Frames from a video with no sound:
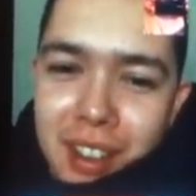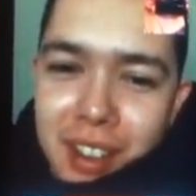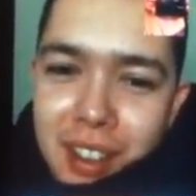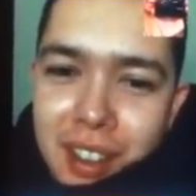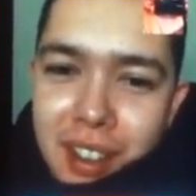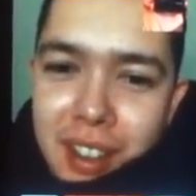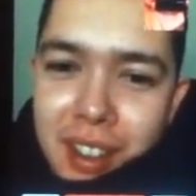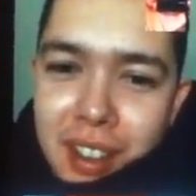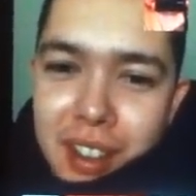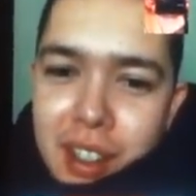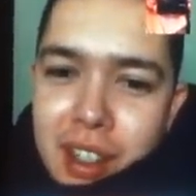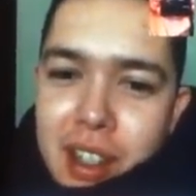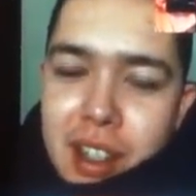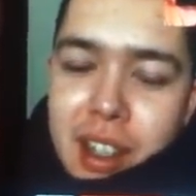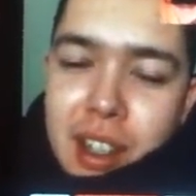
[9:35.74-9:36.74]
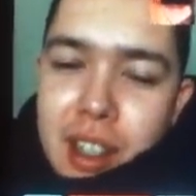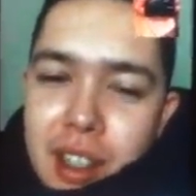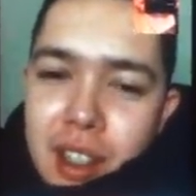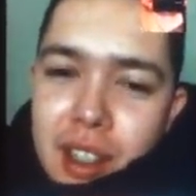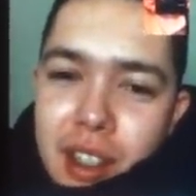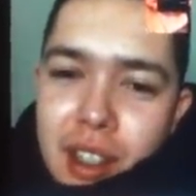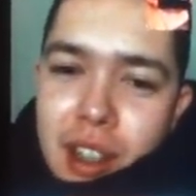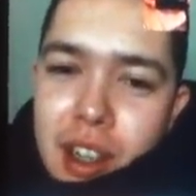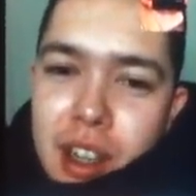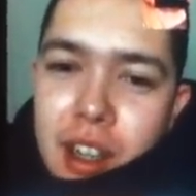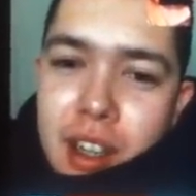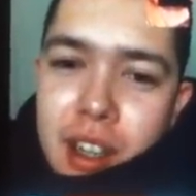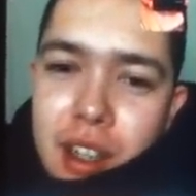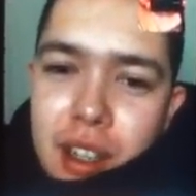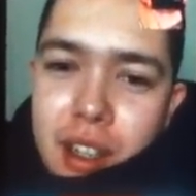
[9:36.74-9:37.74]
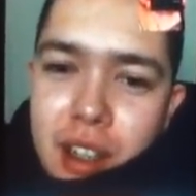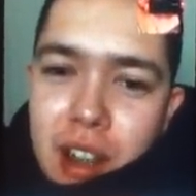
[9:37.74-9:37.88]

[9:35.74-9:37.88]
Okay, well, so I'll say